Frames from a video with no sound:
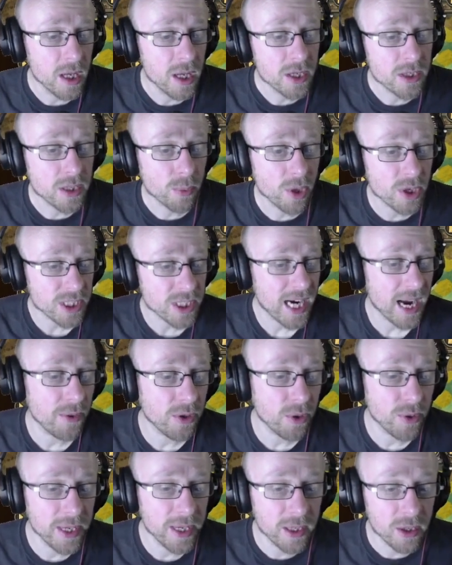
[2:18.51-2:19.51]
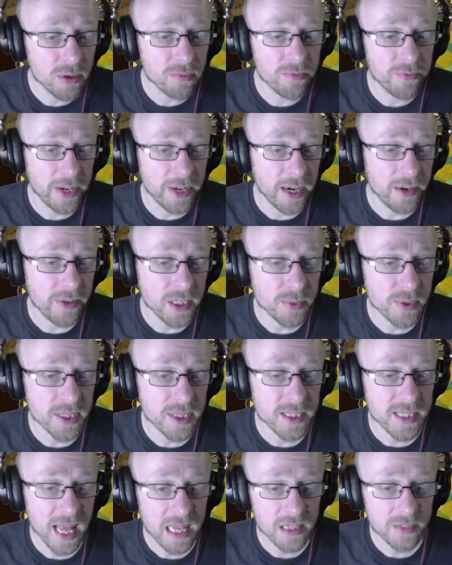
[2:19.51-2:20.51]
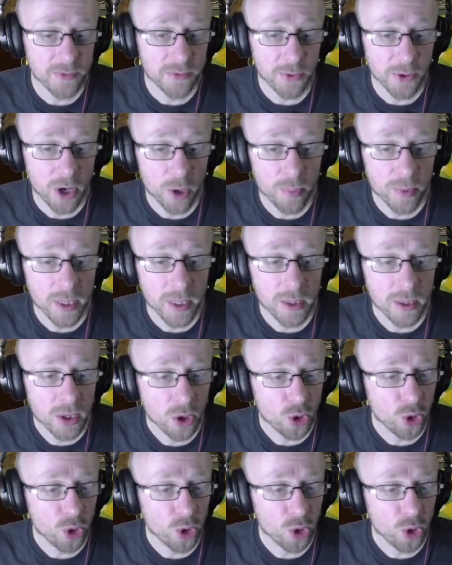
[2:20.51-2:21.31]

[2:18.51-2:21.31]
So watch how your income varies with the size of your army.